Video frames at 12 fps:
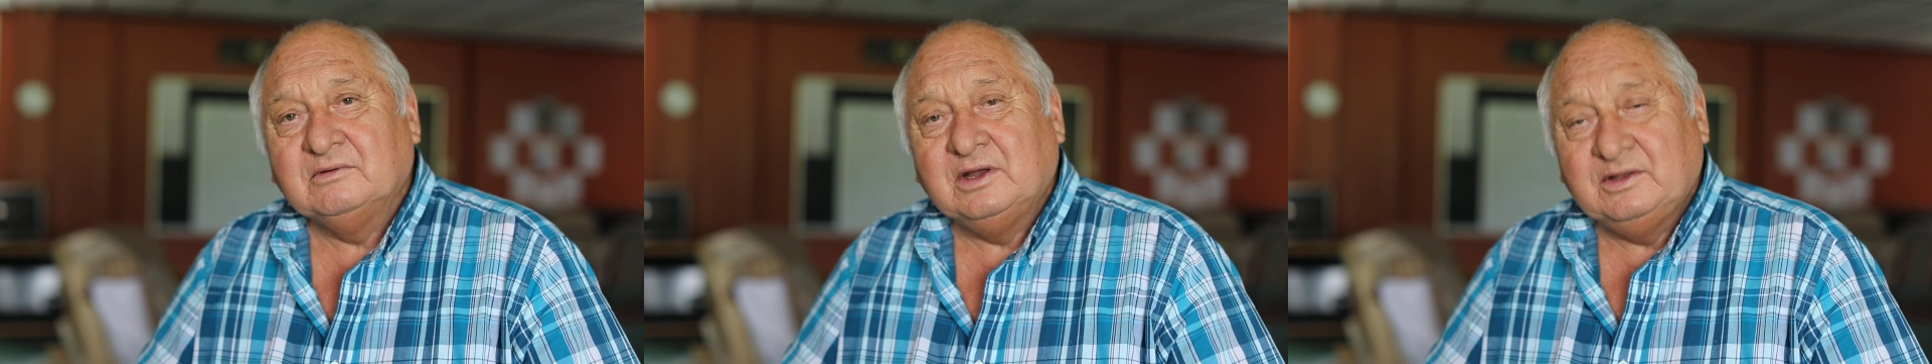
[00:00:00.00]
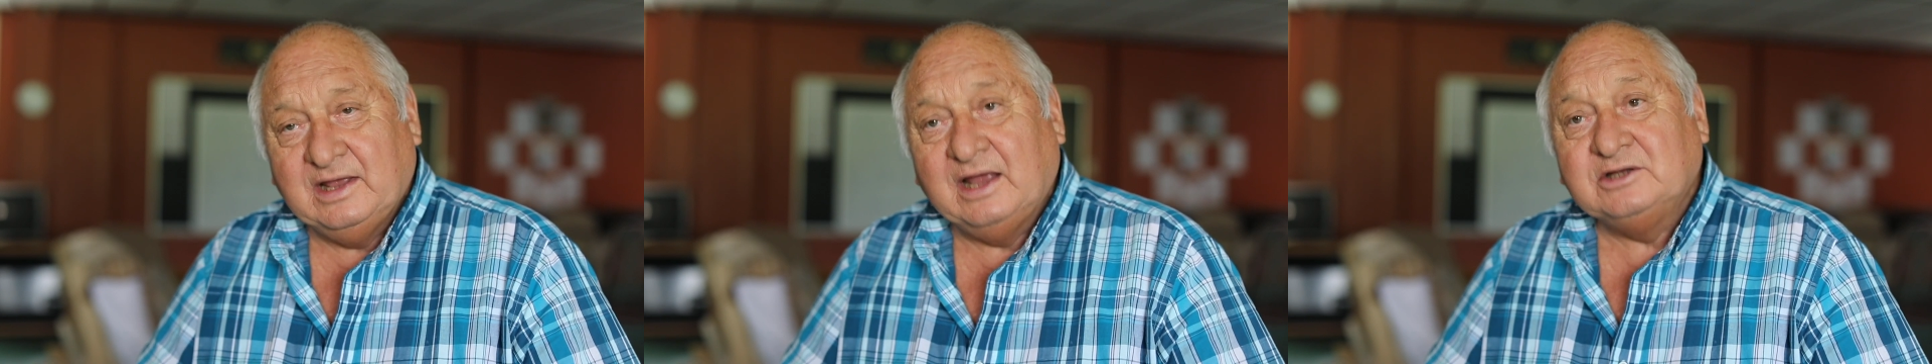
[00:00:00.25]

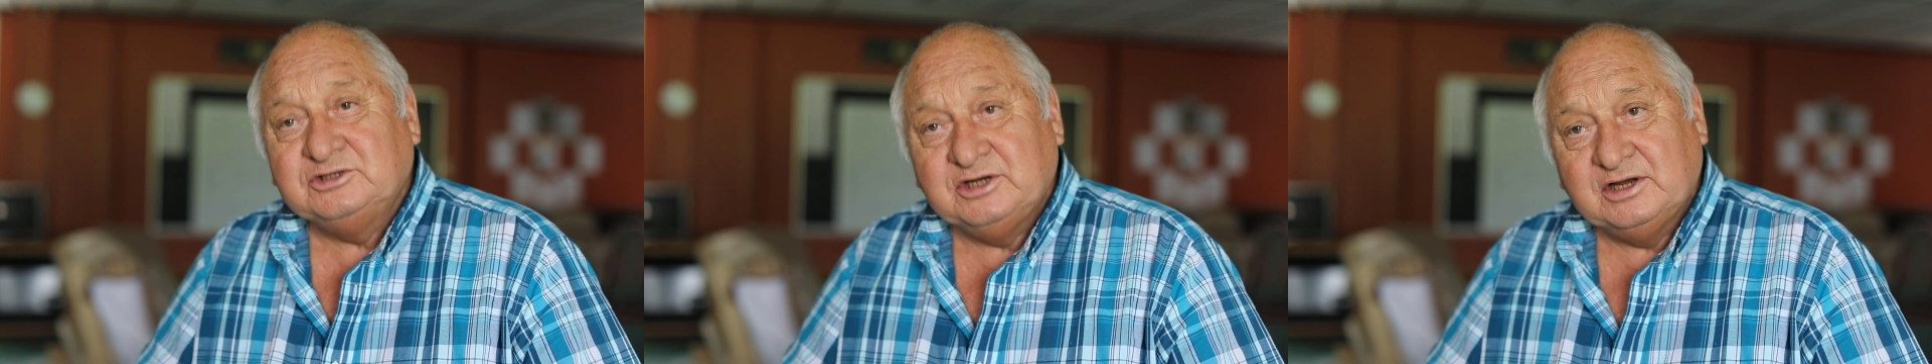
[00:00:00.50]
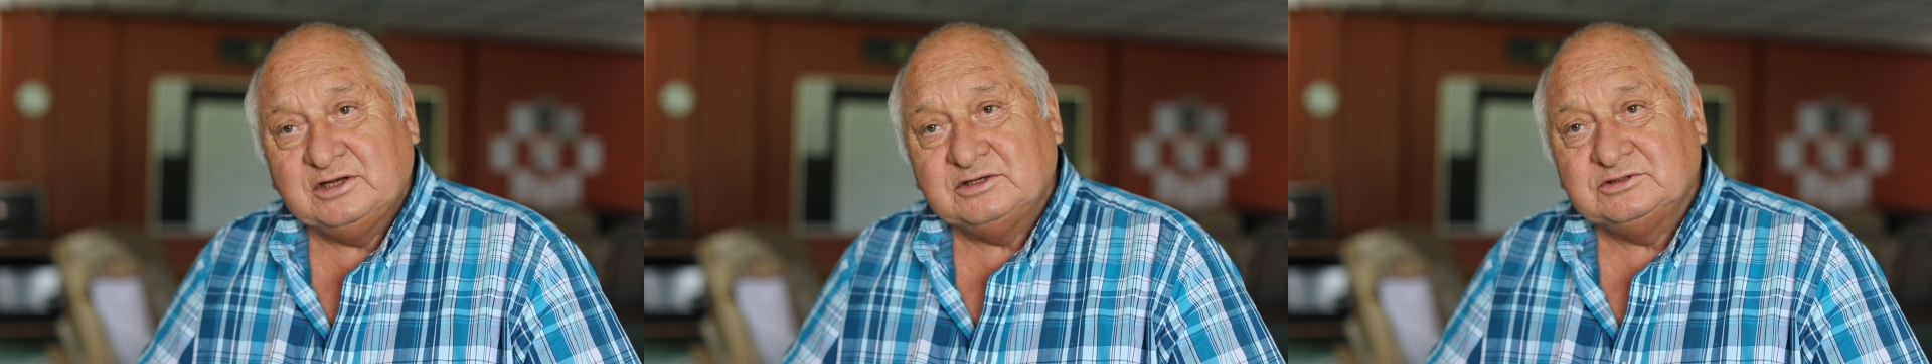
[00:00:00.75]
And that
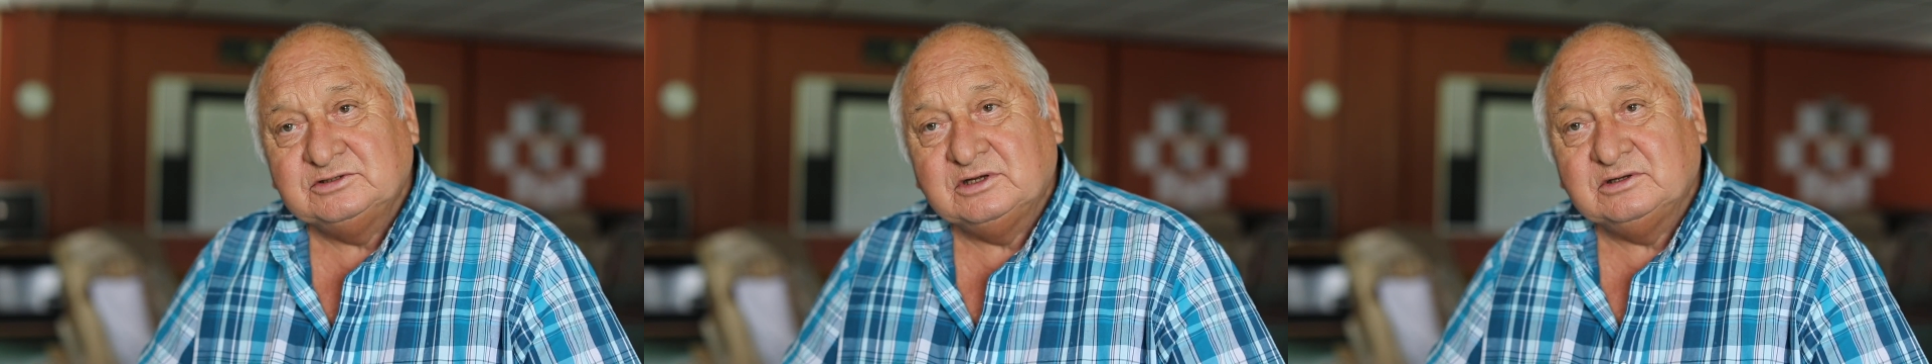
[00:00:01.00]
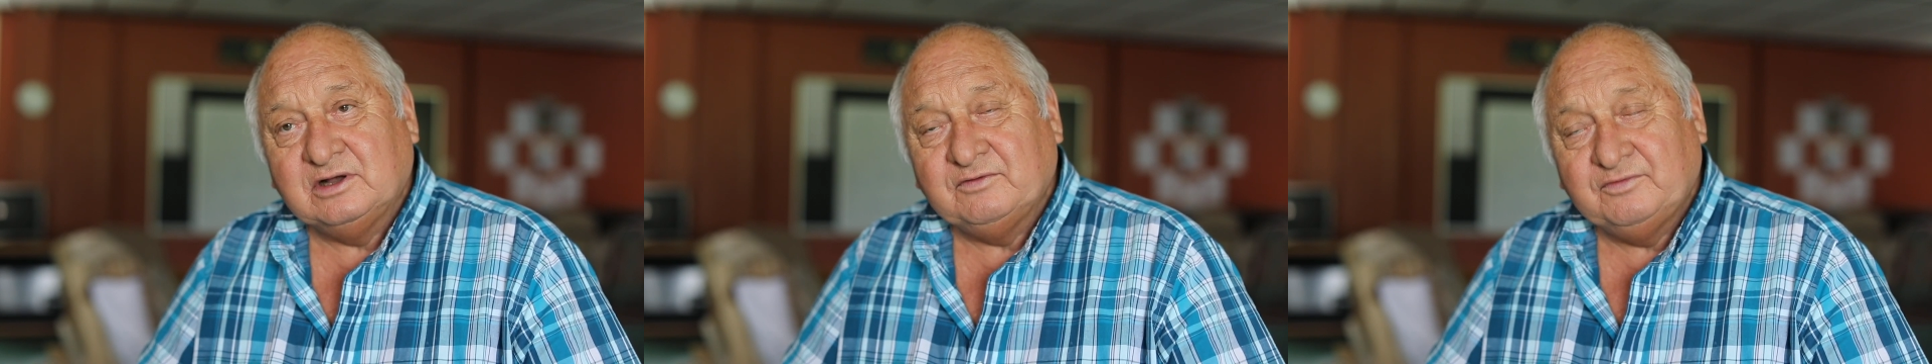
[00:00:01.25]
chance
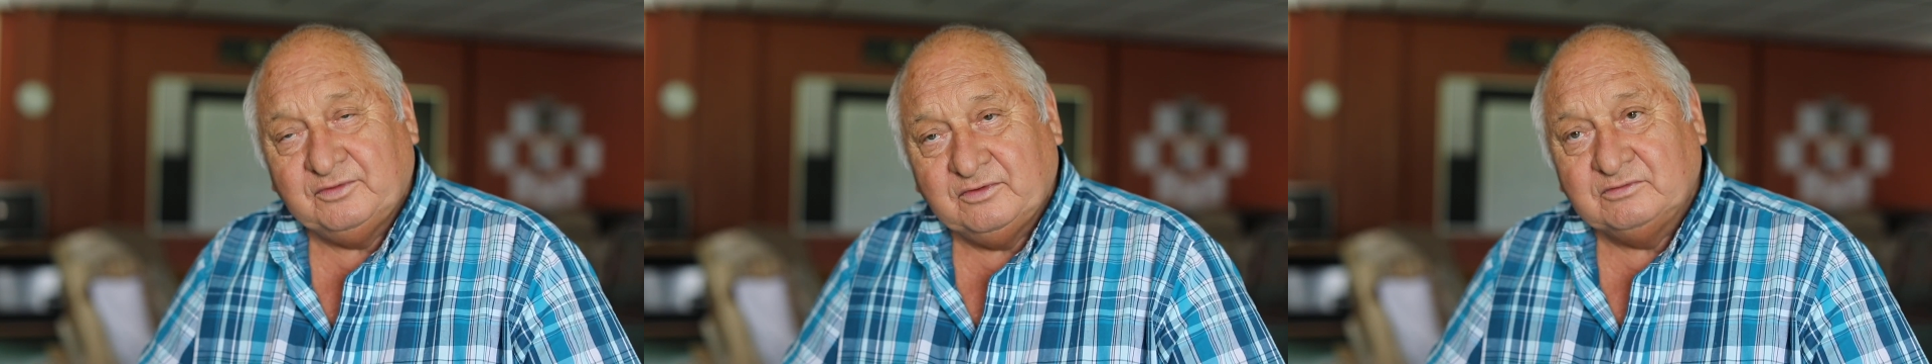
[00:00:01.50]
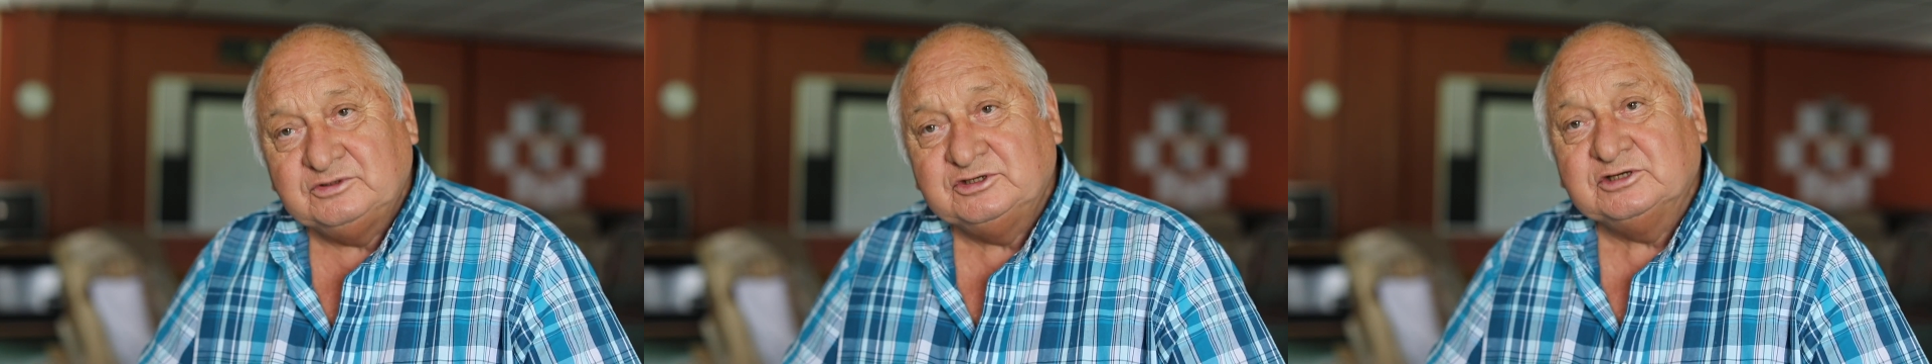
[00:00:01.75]
of
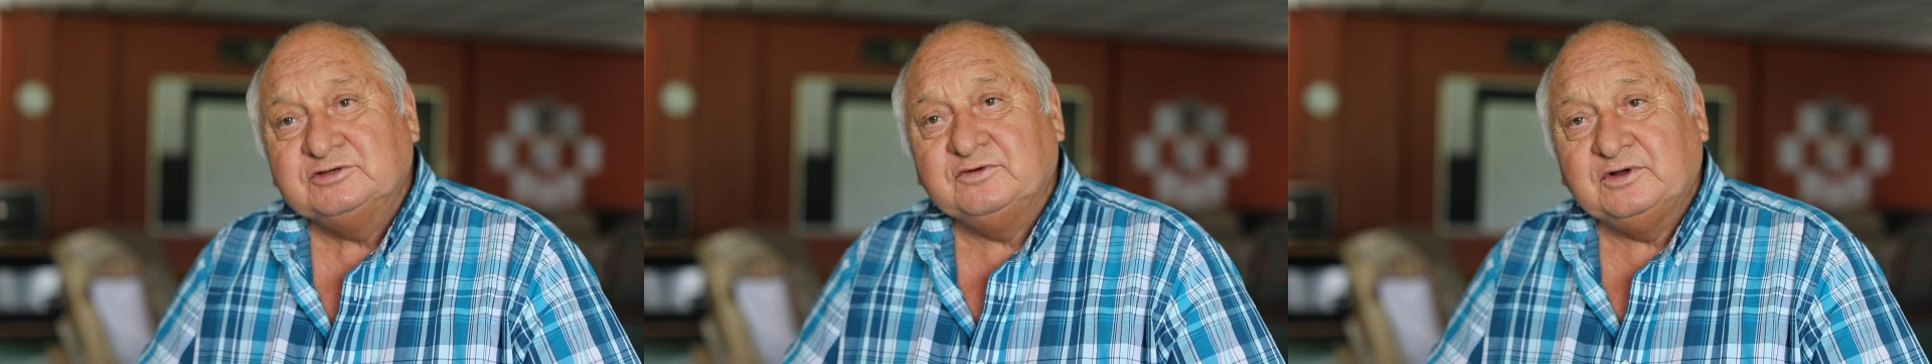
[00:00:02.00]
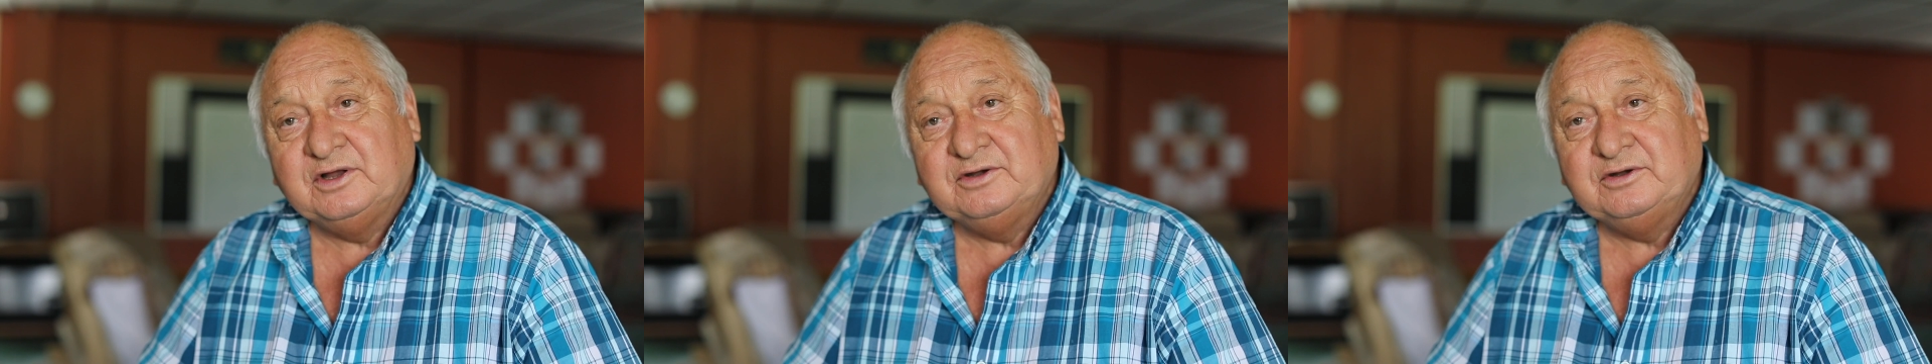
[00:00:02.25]
throwing 6
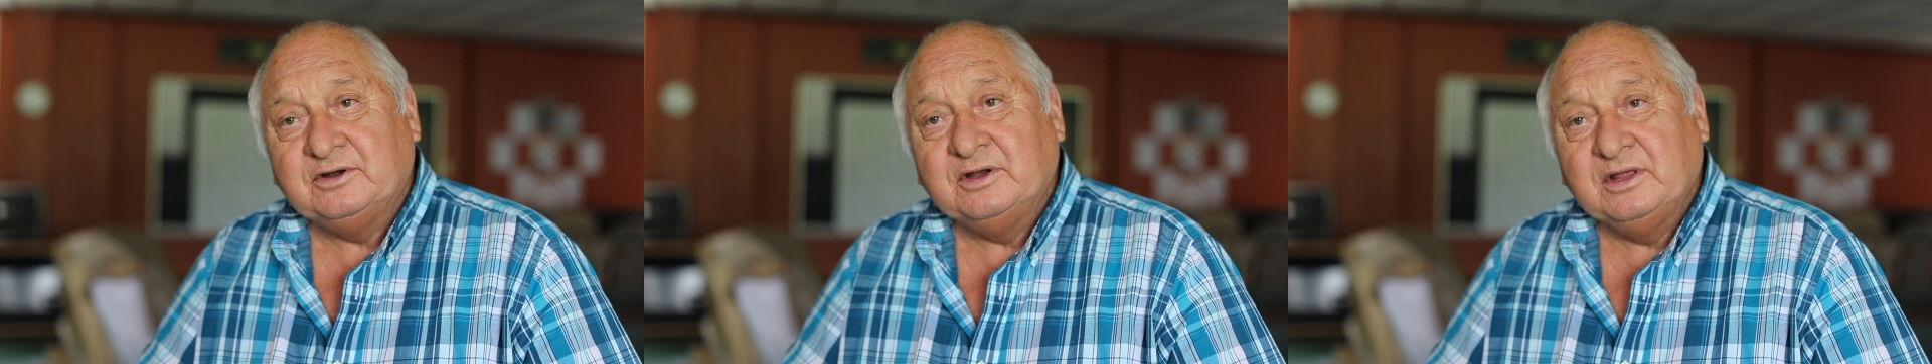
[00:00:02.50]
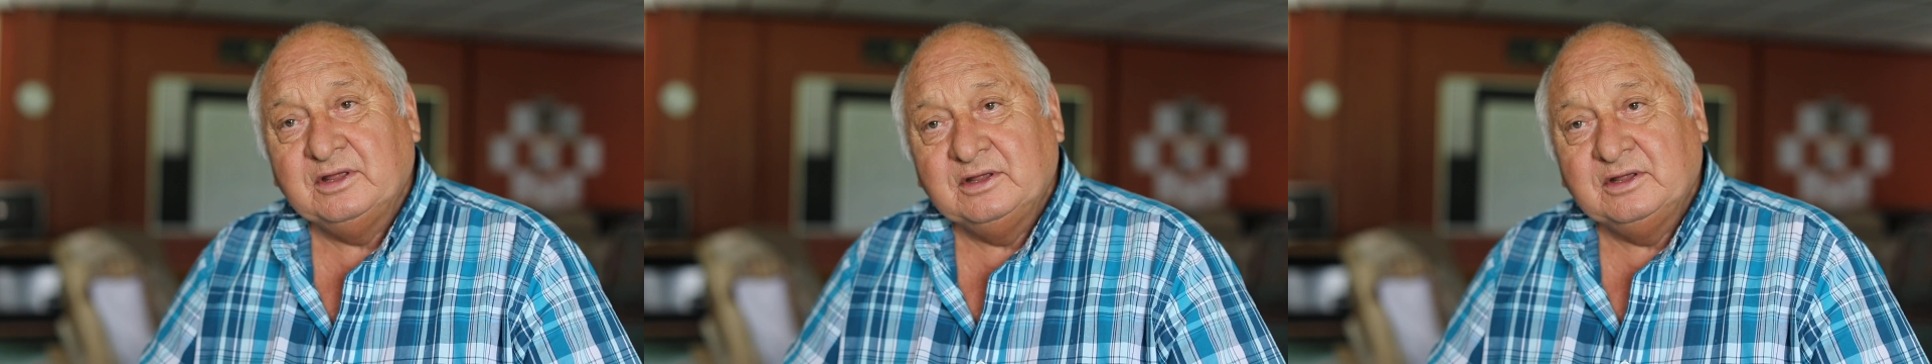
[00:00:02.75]
foot under